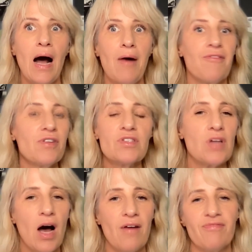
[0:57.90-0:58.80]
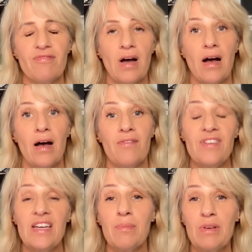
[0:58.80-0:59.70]
first off,
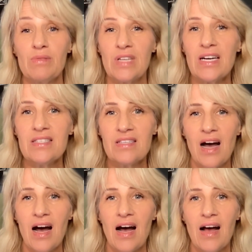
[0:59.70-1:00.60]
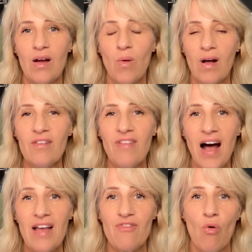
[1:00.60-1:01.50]
VW does
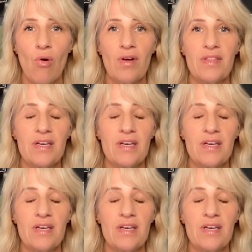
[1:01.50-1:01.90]
qualify for the